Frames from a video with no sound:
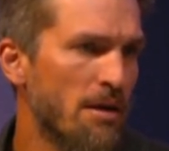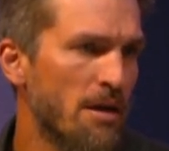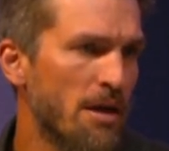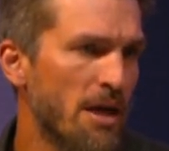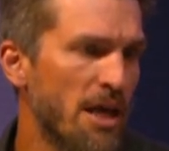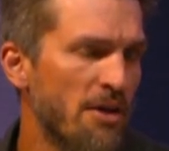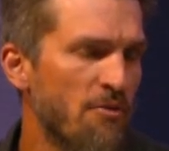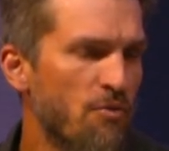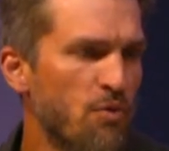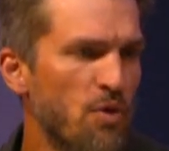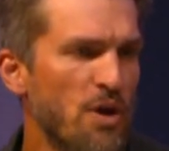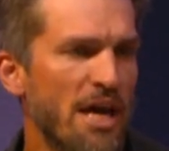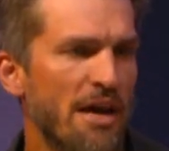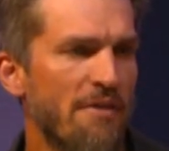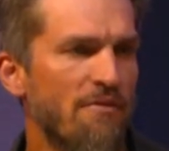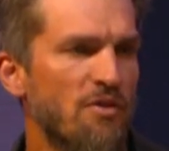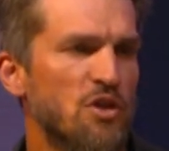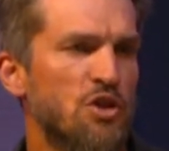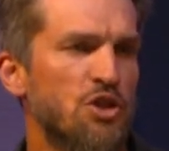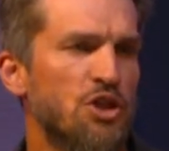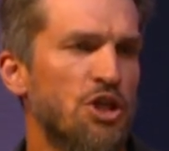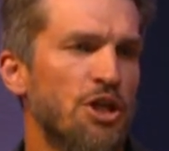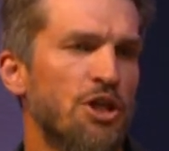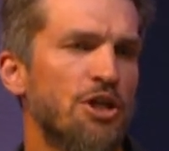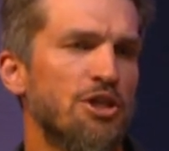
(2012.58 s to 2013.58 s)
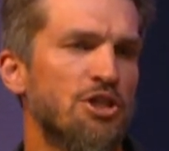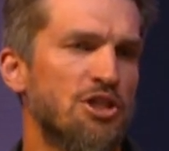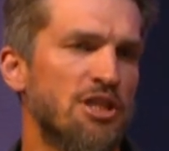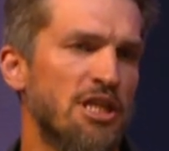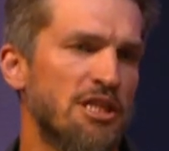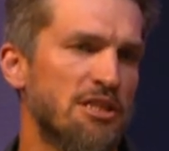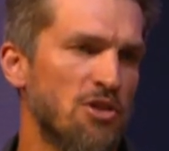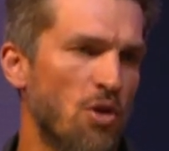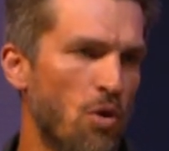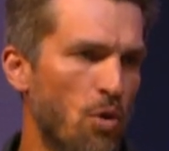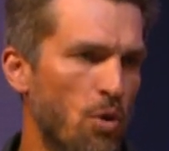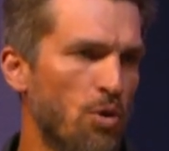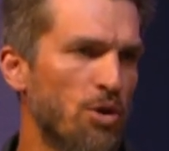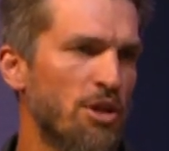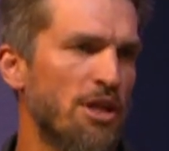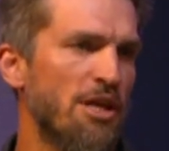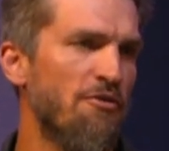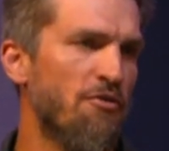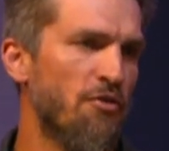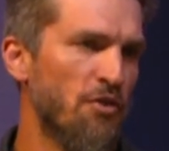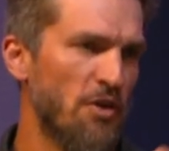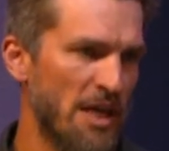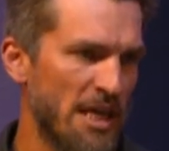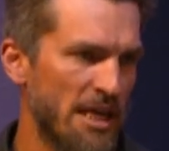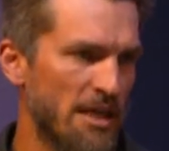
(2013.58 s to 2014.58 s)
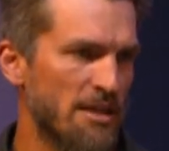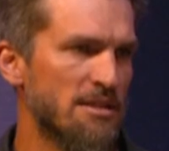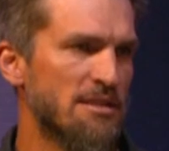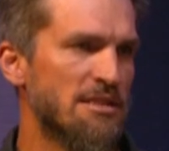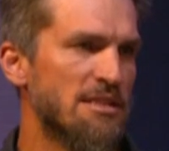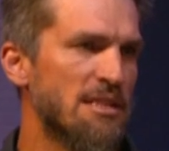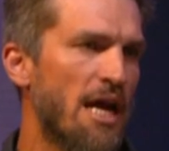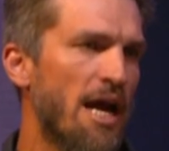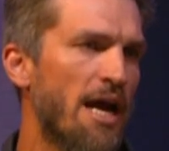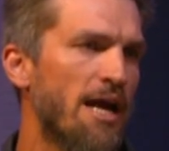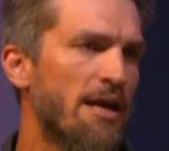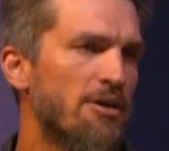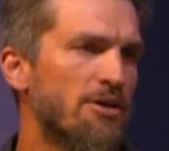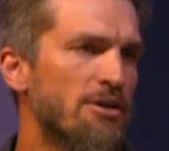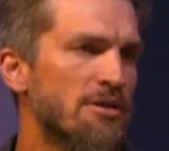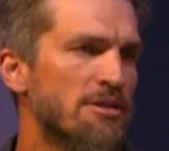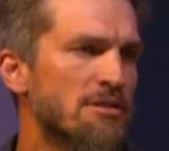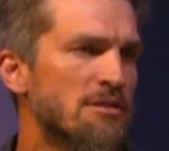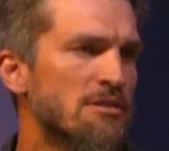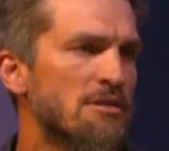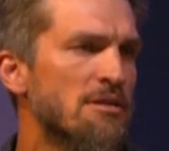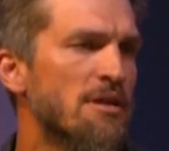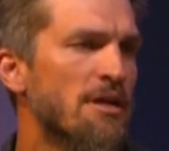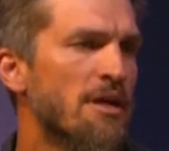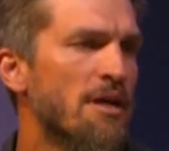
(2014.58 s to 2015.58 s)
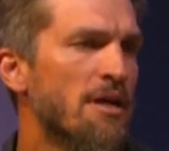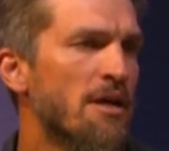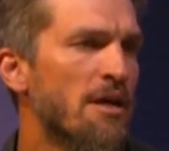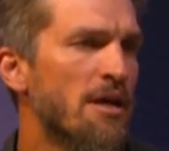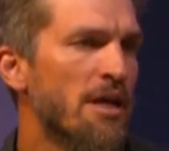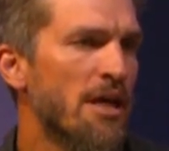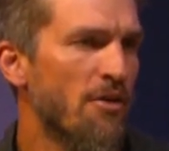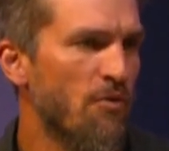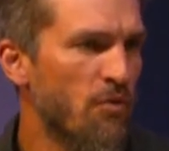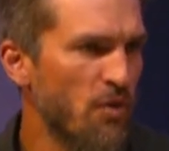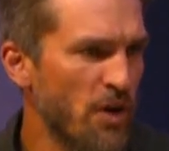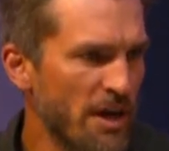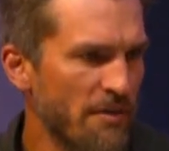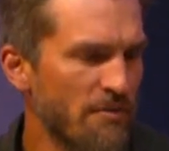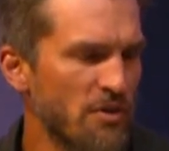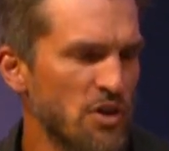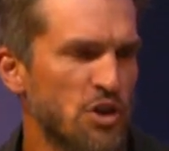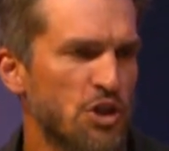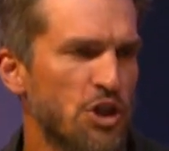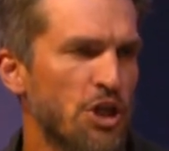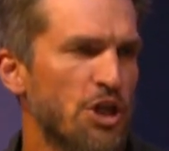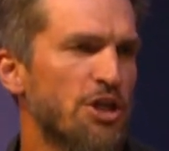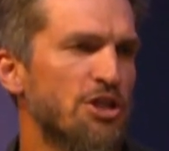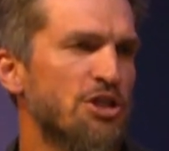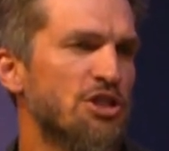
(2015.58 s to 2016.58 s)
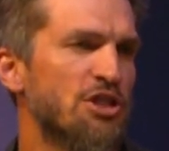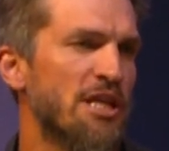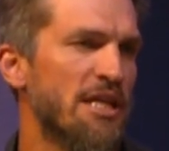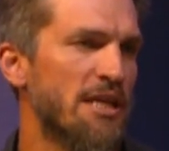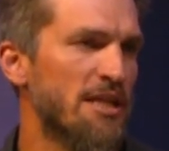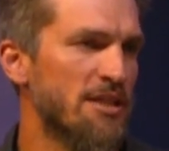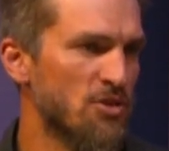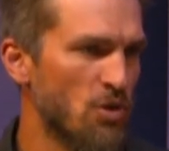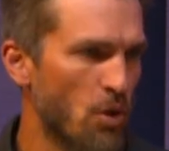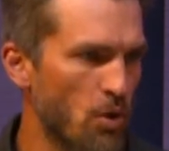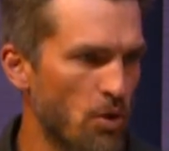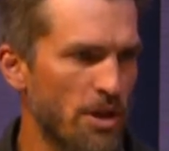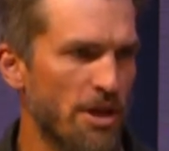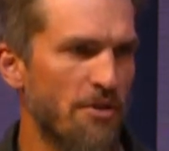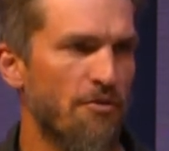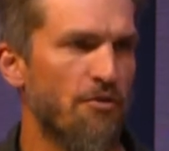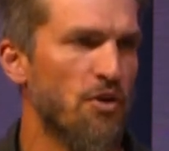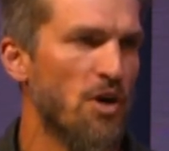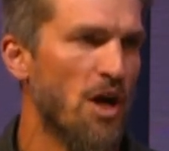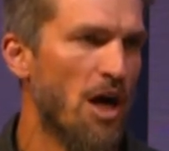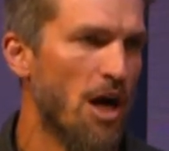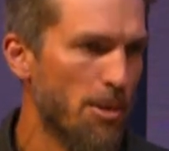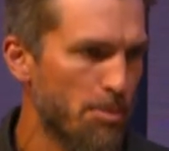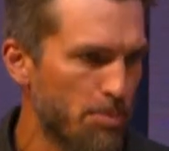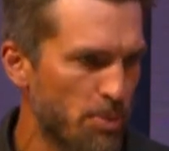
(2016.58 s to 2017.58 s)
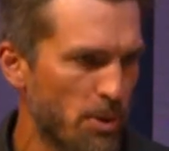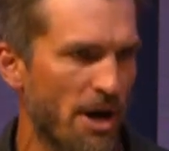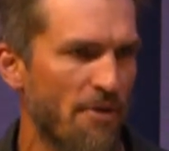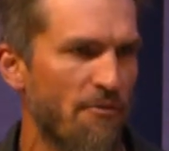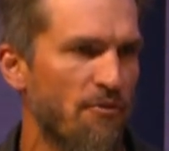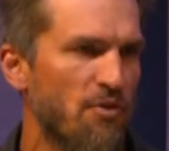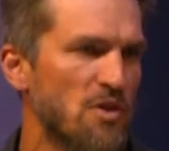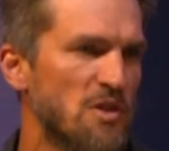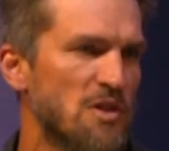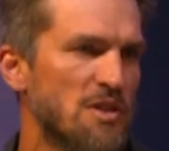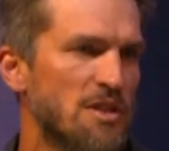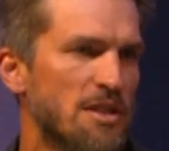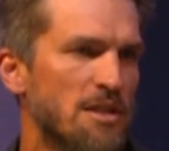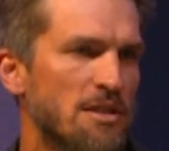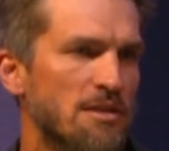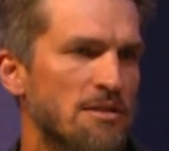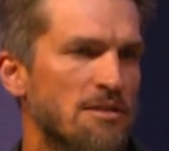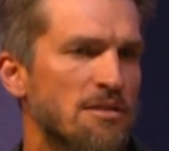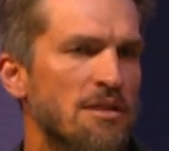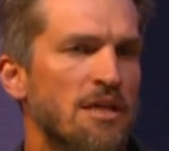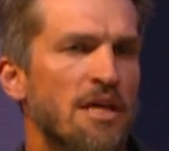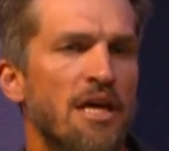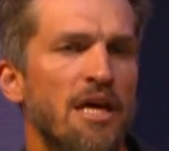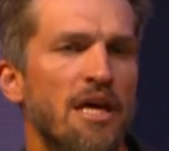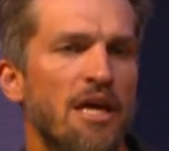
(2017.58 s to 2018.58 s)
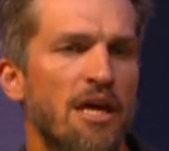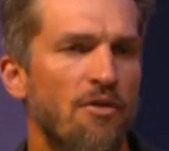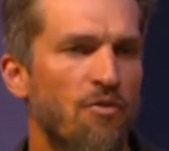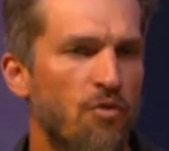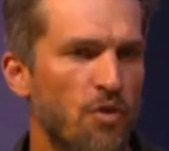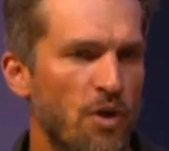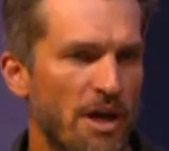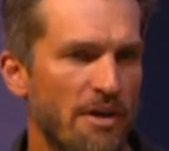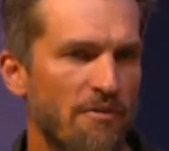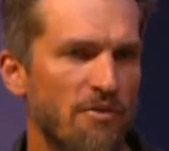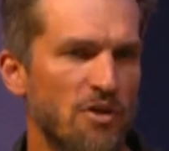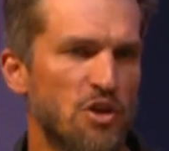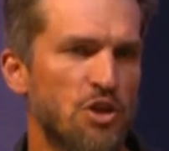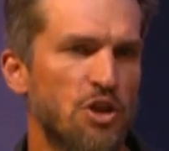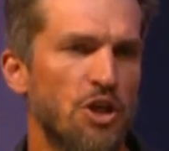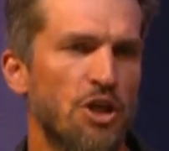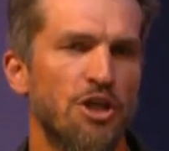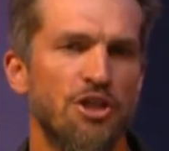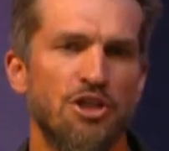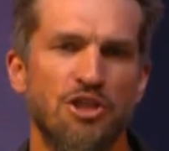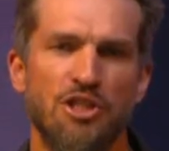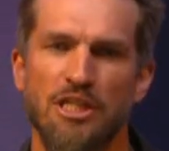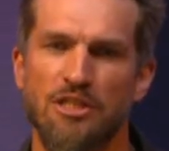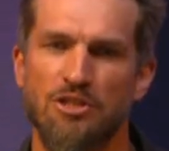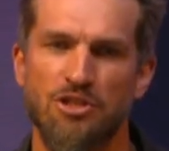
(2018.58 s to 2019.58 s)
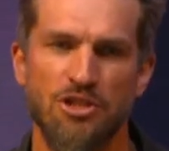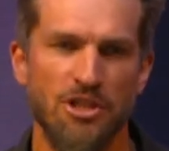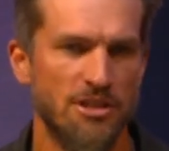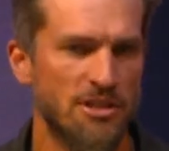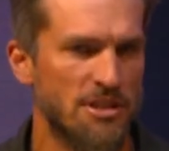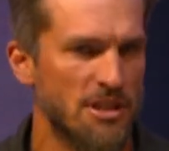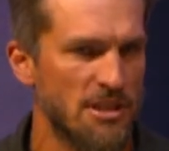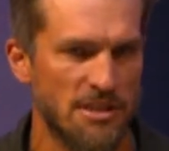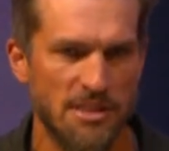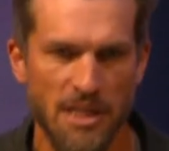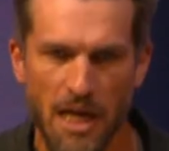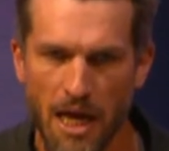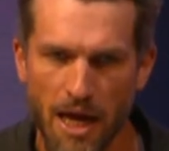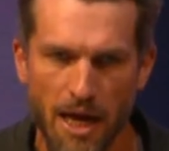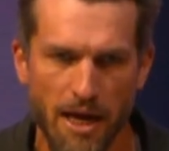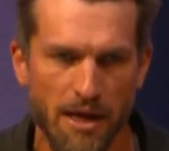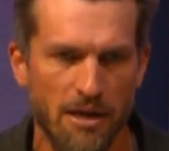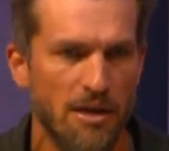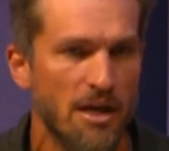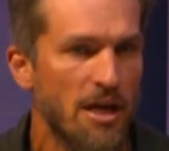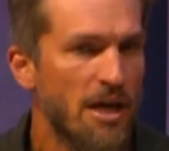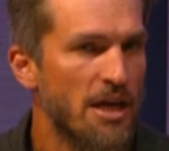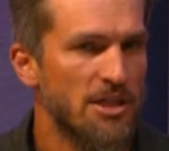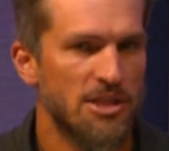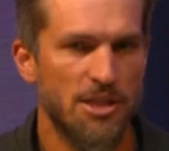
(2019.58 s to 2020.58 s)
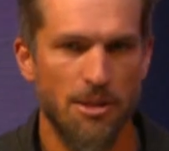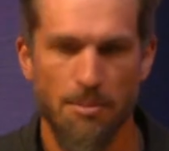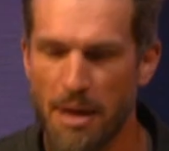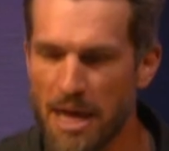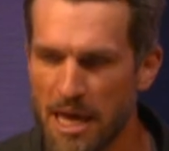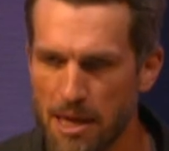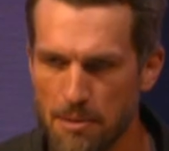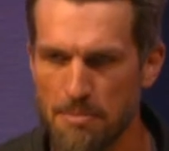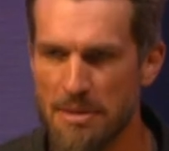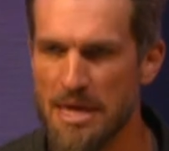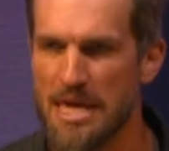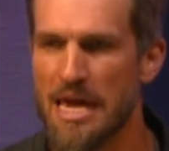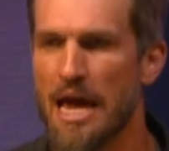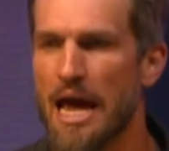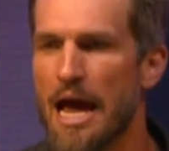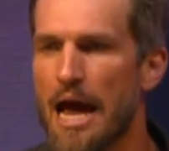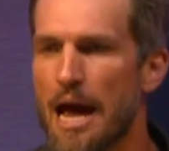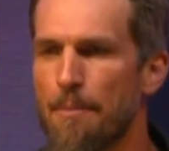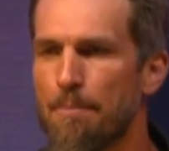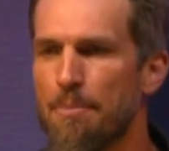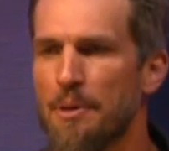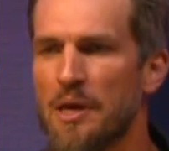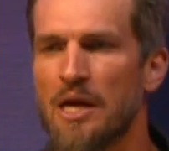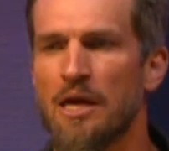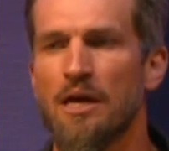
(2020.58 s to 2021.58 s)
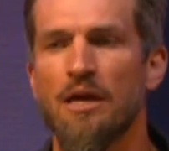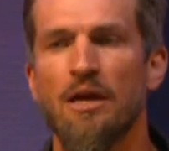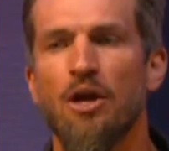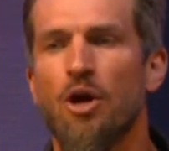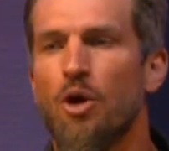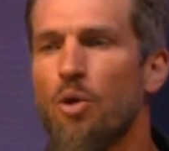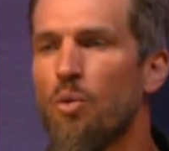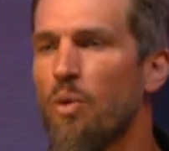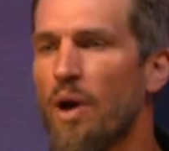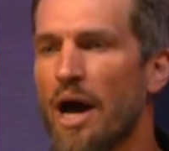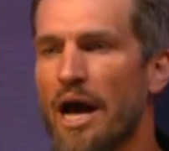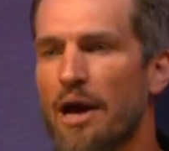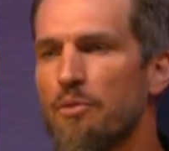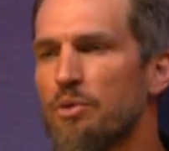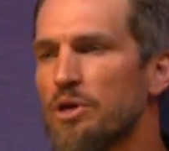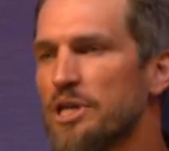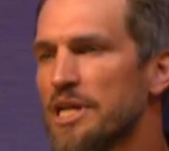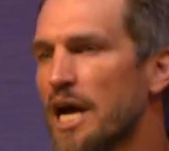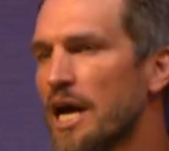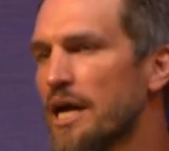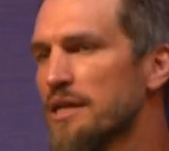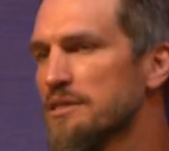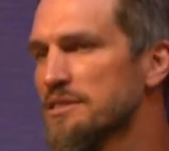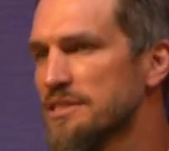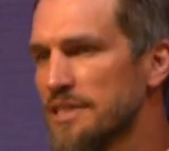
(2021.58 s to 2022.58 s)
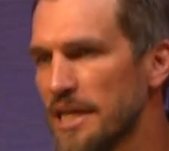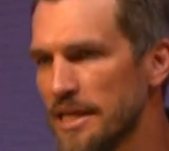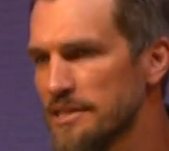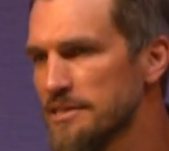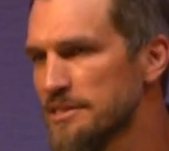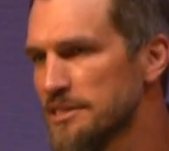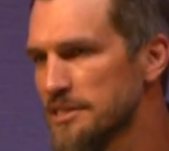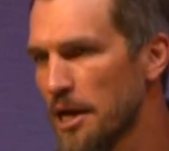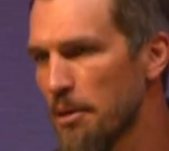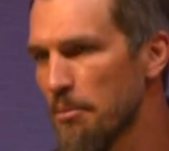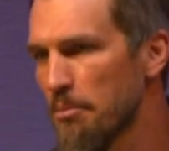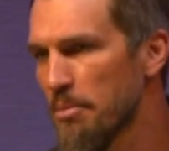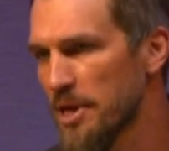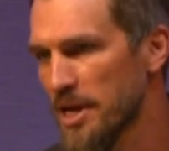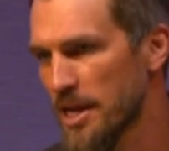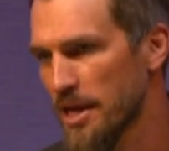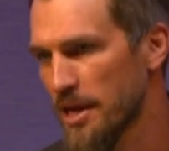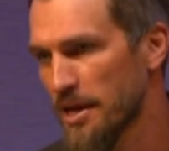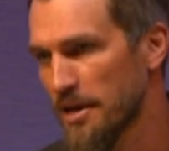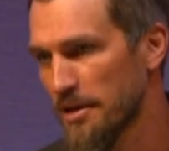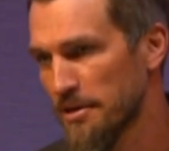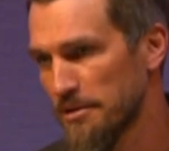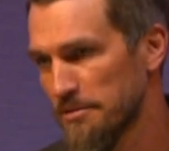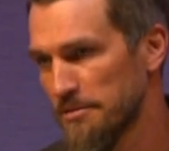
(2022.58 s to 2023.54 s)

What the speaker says: If we have a church that's only for insiders, if we have a church that is only for our preferences, if we have a church that's just designed to make me happy, why would God send somebody